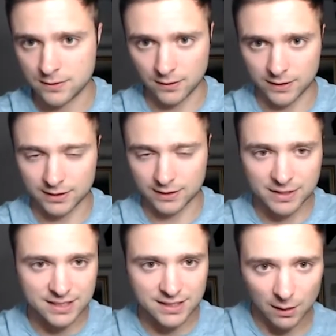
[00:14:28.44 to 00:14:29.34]
All right, let
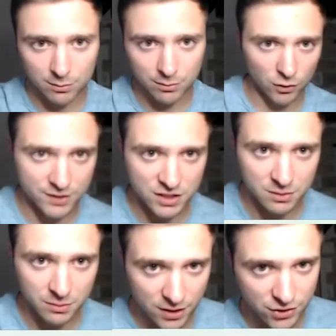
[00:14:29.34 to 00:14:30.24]
me stop real quick
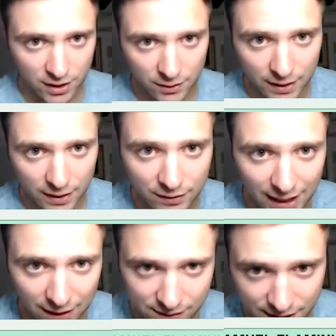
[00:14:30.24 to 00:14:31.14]
just to make sure I don't have
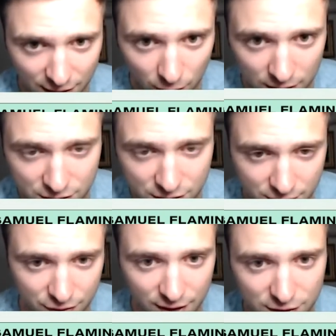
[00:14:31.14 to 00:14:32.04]
any outstanding
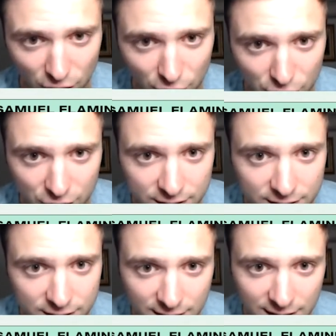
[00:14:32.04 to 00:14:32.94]
questions. Everything is all good.
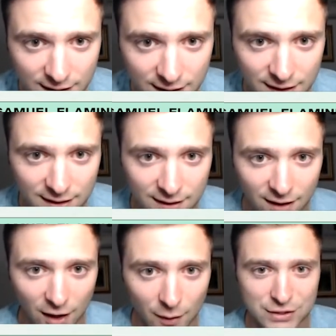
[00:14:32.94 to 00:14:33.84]

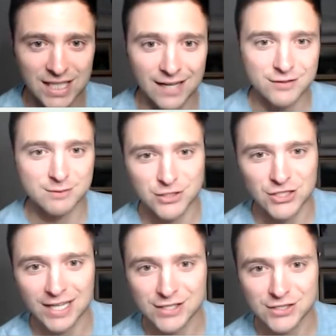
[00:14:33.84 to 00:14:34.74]
We just have some
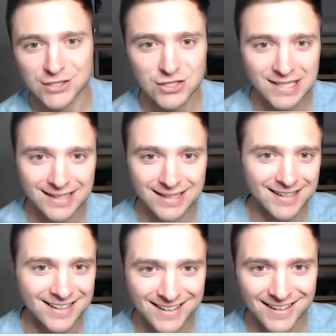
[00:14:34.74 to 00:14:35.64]
sheesh,
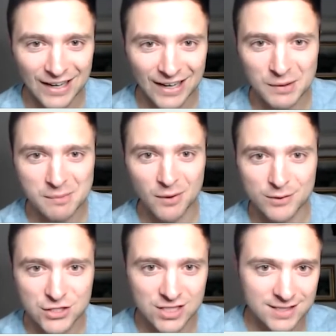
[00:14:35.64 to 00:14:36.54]
good
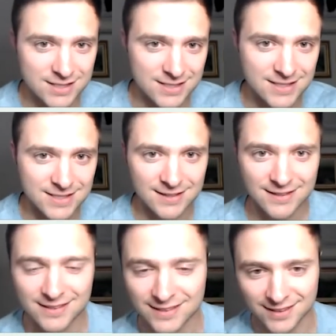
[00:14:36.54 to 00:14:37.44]
emojis.
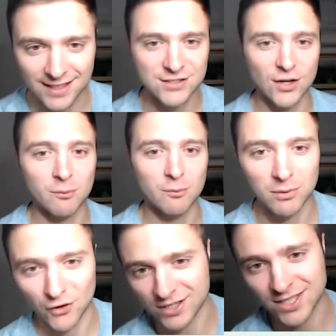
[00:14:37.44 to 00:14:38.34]
Let's go.
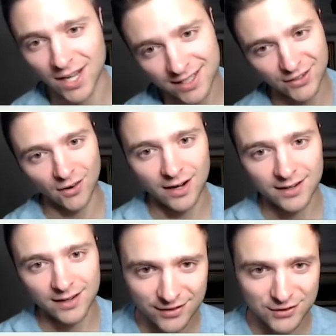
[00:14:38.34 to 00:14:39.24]
People are excited. All right,
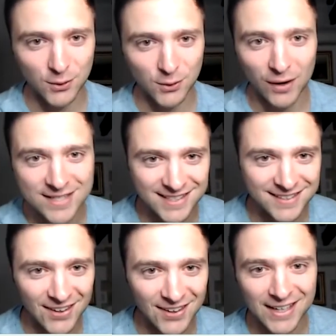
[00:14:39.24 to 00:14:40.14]
nothing too crazy
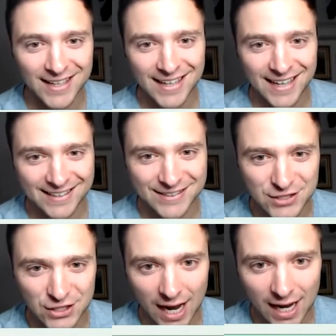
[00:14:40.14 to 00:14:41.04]
in the
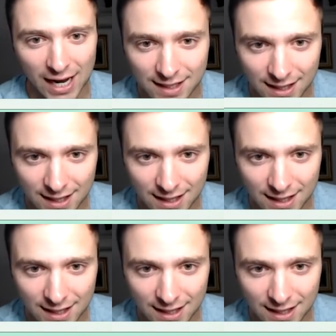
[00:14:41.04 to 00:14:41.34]
chat.